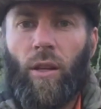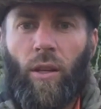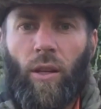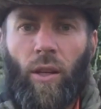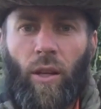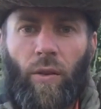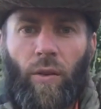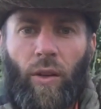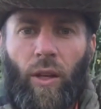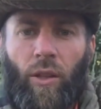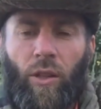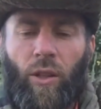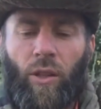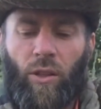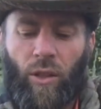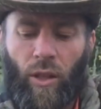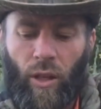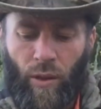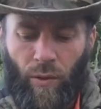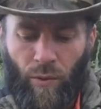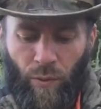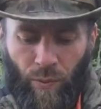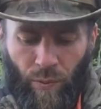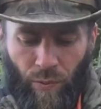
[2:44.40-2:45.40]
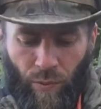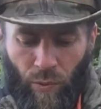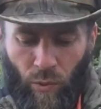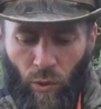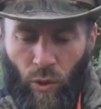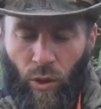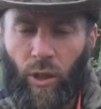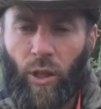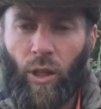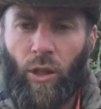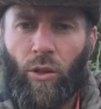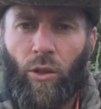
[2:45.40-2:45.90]
I've had these on
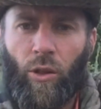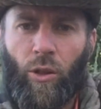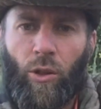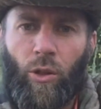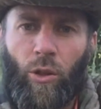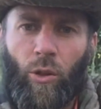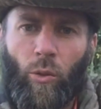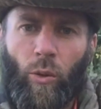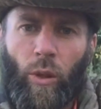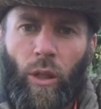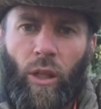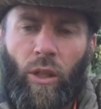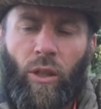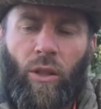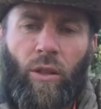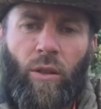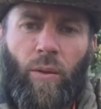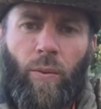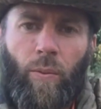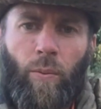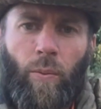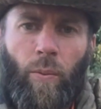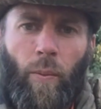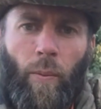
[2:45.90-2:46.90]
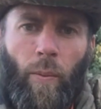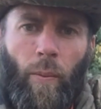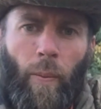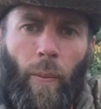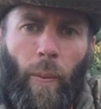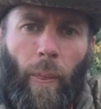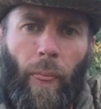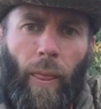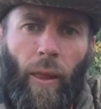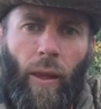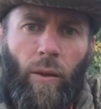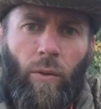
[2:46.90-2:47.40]
nearly 2 weeks.
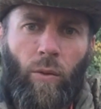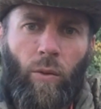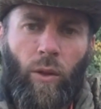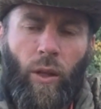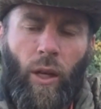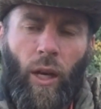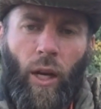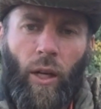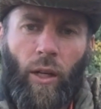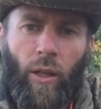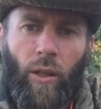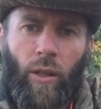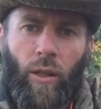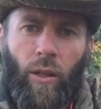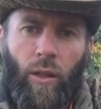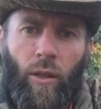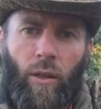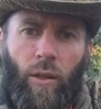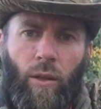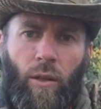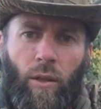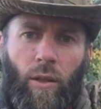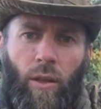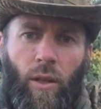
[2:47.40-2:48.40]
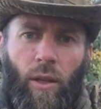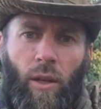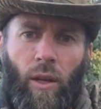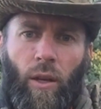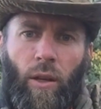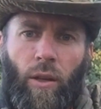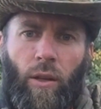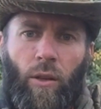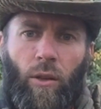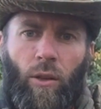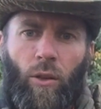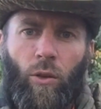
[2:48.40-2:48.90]
We got into
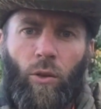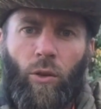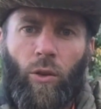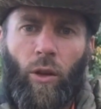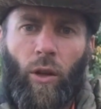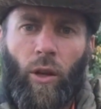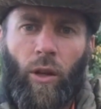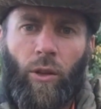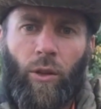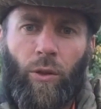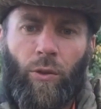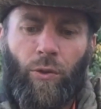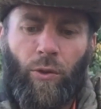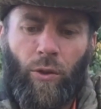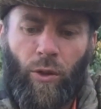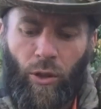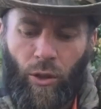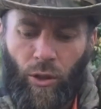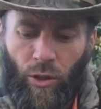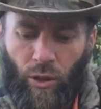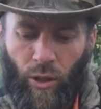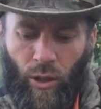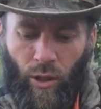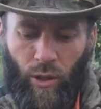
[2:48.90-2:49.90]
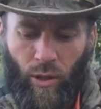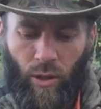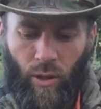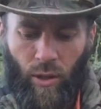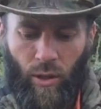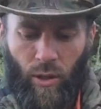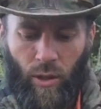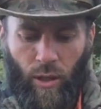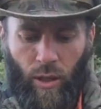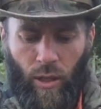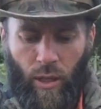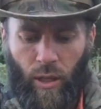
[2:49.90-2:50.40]
Utah on the 1st,
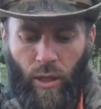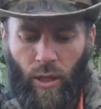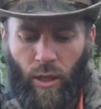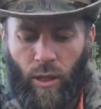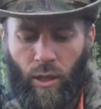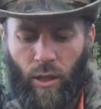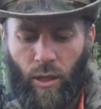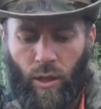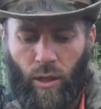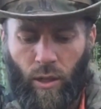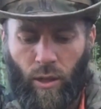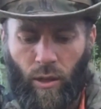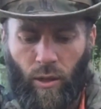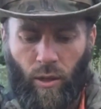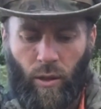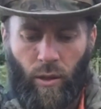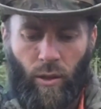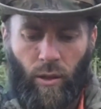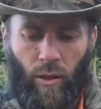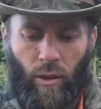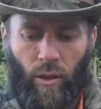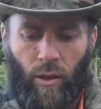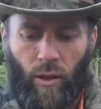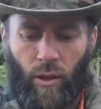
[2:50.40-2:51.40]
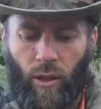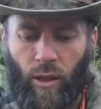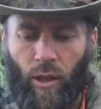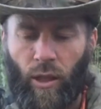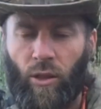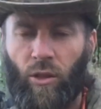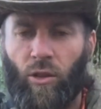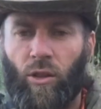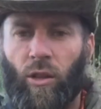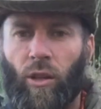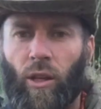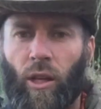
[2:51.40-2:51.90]
and
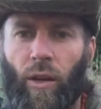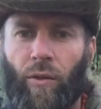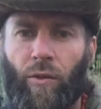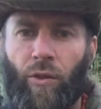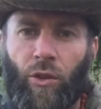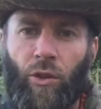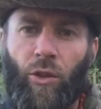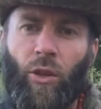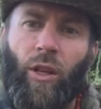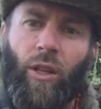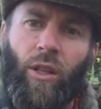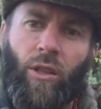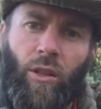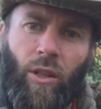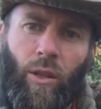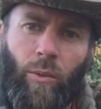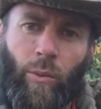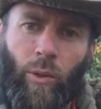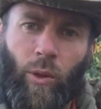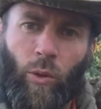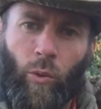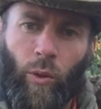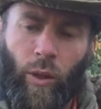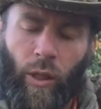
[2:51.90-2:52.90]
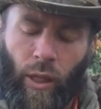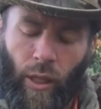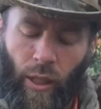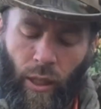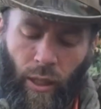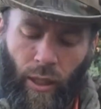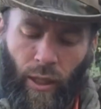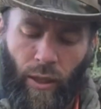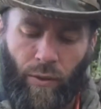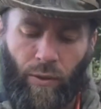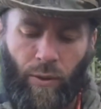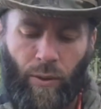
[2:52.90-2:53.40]
today's the 11th, so I guess that'd be a week and a
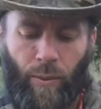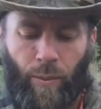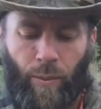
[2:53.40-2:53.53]
half.